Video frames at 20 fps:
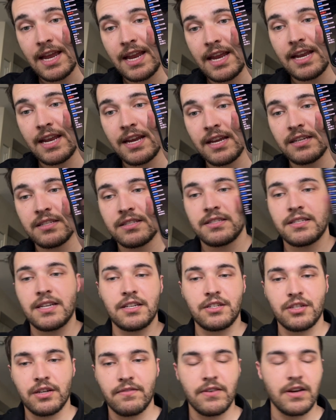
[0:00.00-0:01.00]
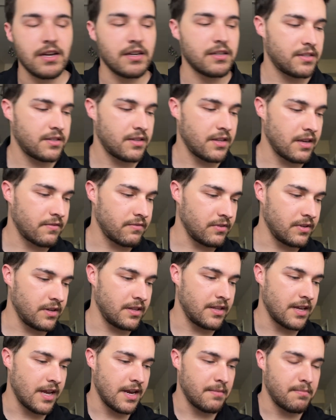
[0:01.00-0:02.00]
and SageFX,
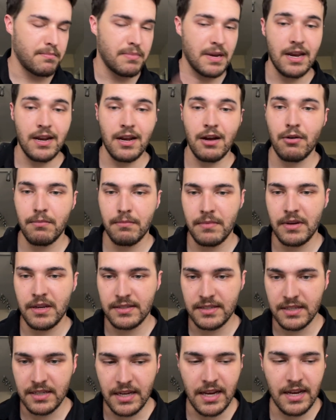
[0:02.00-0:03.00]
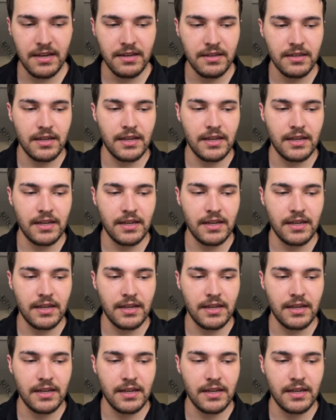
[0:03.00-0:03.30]
thankfully, they paid out me today.